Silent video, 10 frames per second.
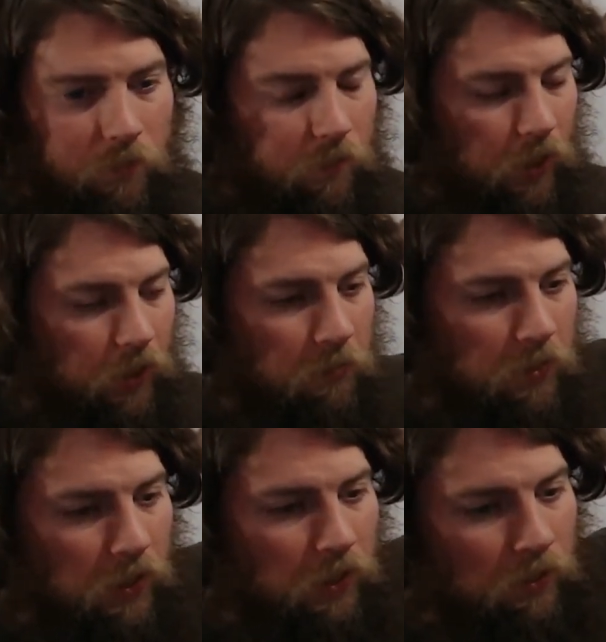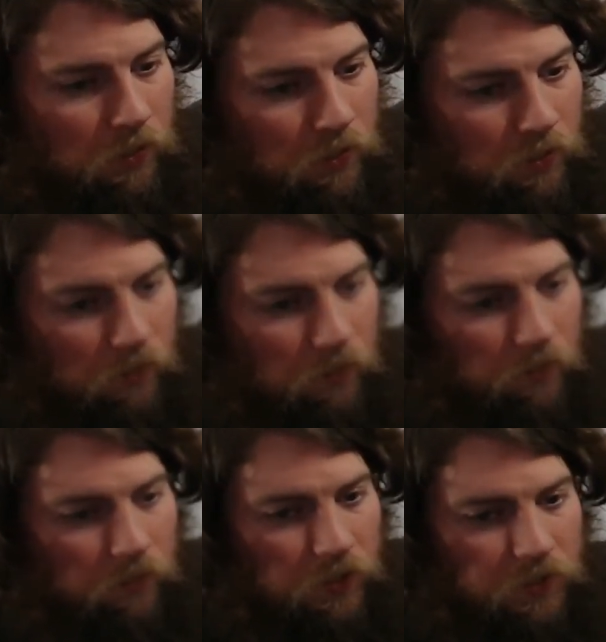there can be
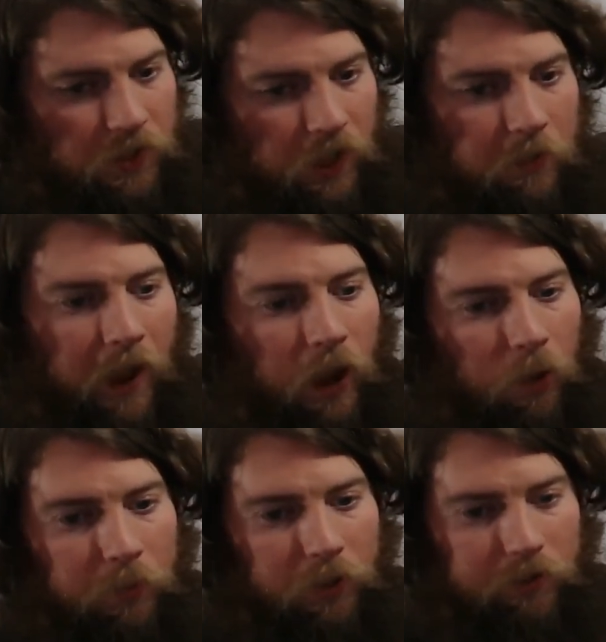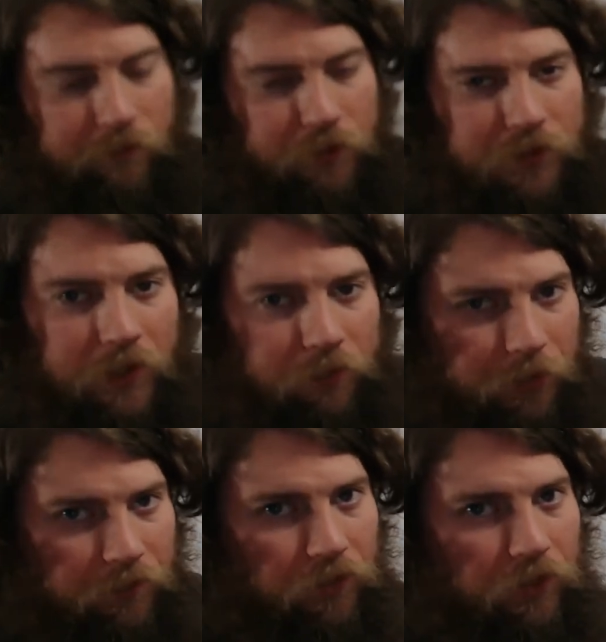the same output for several
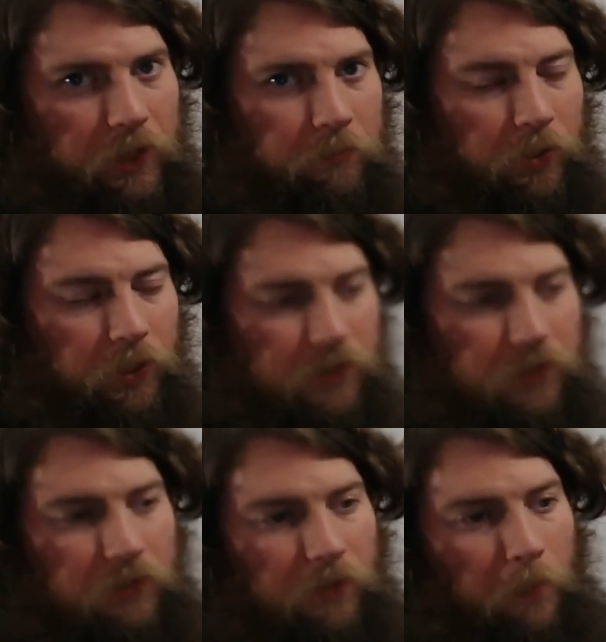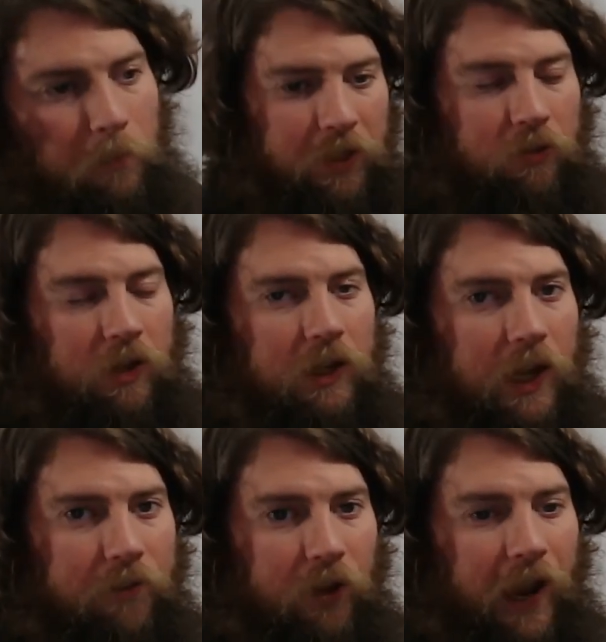different inputs, but you can
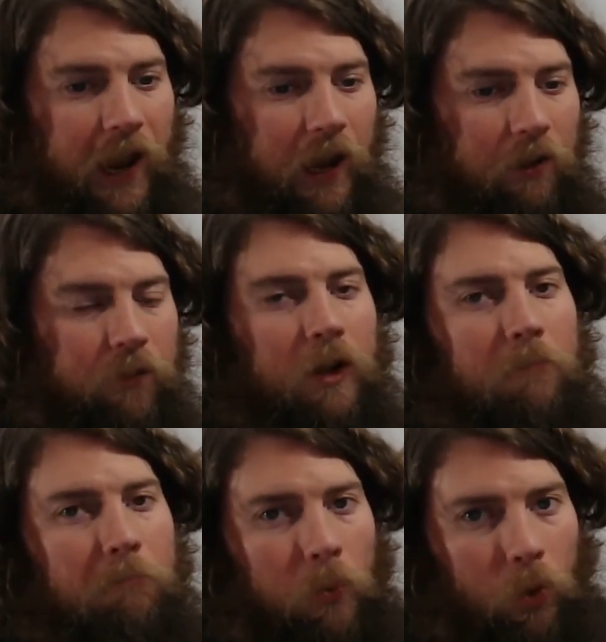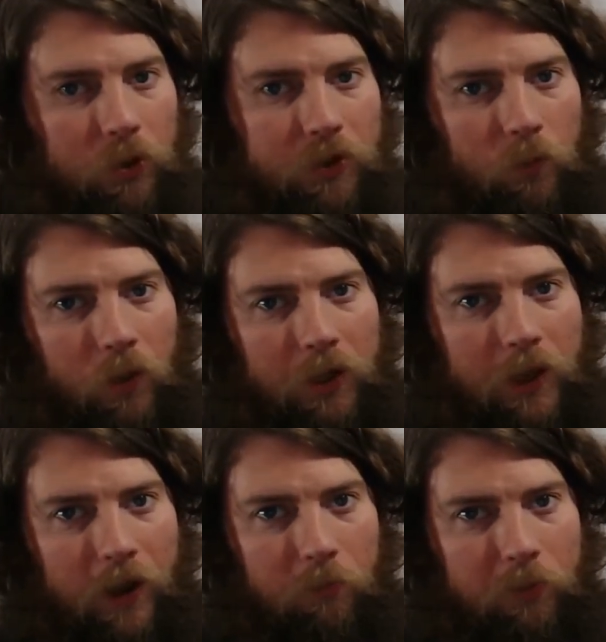never have more than one
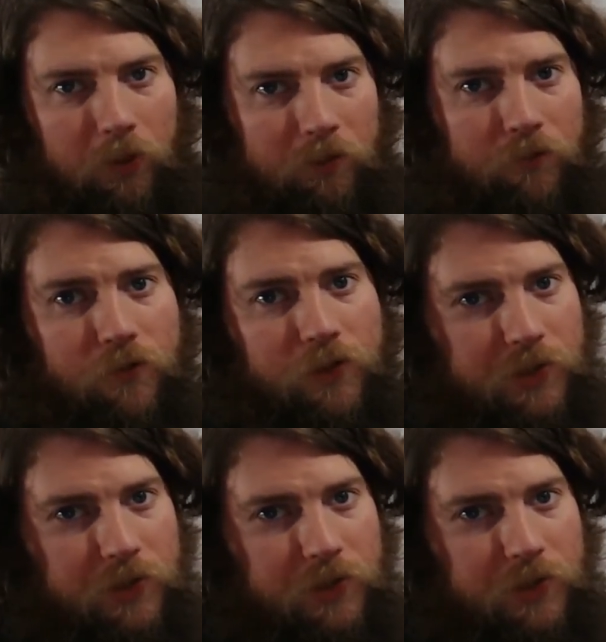output for the